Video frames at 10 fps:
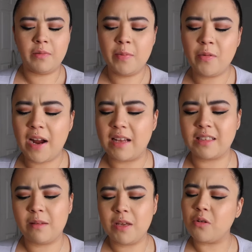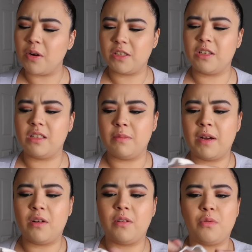of people were asking me questions
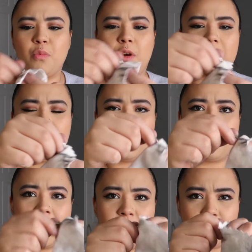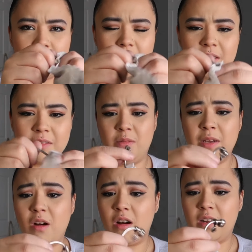about working at Pandora. To
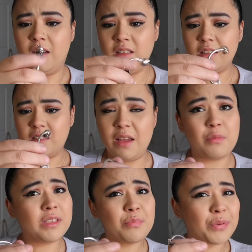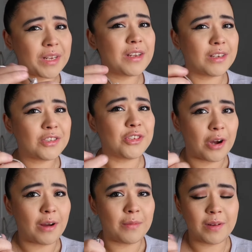be honest, it was a pretty good
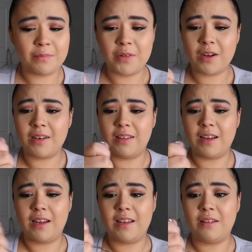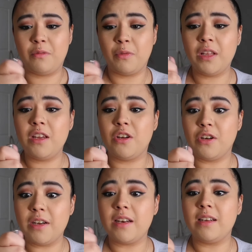job. I'm not gonna lie. Really
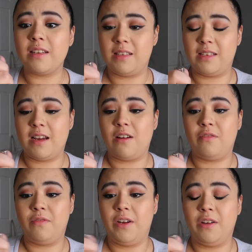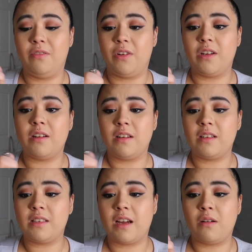good discount. Very, very good
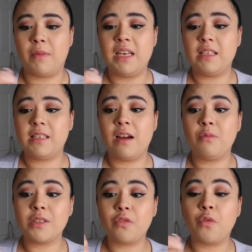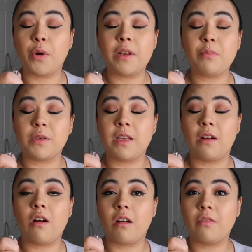discount. My discount was 40% off.